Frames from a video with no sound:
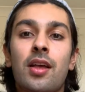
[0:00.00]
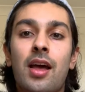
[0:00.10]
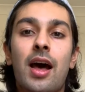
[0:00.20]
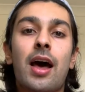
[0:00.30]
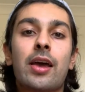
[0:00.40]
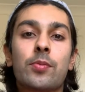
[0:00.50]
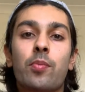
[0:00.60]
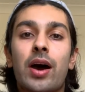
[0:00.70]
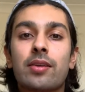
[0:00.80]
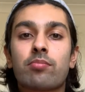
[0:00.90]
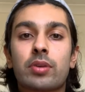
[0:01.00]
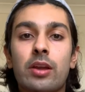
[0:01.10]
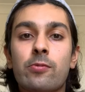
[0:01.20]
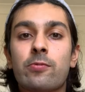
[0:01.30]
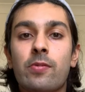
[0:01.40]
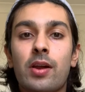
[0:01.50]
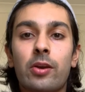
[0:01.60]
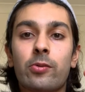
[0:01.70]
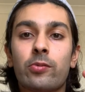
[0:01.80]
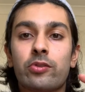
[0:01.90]
it might give a
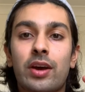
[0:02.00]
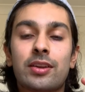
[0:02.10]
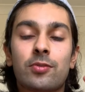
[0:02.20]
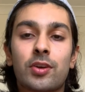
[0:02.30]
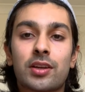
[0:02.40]
little scientific